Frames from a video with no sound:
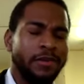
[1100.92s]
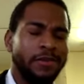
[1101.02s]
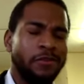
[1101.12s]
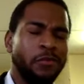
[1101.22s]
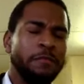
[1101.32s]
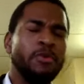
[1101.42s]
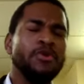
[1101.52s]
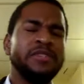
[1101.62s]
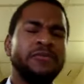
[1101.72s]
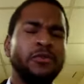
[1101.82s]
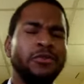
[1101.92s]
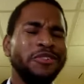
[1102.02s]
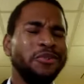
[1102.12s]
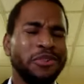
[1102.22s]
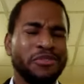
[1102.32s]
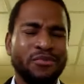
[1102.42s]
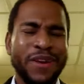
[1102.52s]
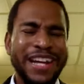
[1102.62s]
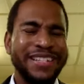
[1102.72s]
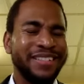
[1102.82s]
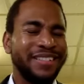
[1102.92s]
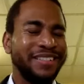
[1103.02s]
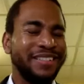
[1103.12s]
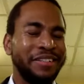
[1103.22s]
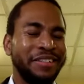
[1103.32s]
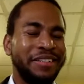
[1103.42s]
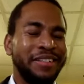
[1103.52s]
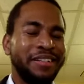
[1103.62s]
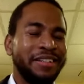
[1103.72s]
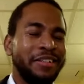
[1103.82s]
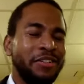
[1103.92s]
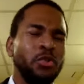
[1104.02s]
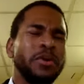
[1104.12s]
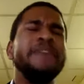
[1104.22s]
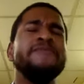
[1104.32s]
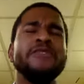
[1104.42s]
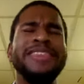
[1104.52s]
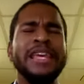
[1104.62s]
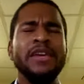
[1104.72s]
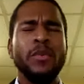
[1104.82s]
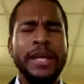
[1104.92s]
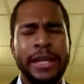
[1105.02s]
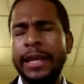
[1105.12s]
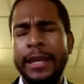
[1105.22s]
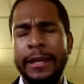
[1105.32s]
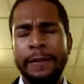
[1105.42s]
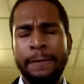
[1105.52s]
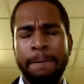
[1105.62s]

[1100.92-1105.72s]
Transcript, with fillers: You are merciful. You are great. You are everything we need.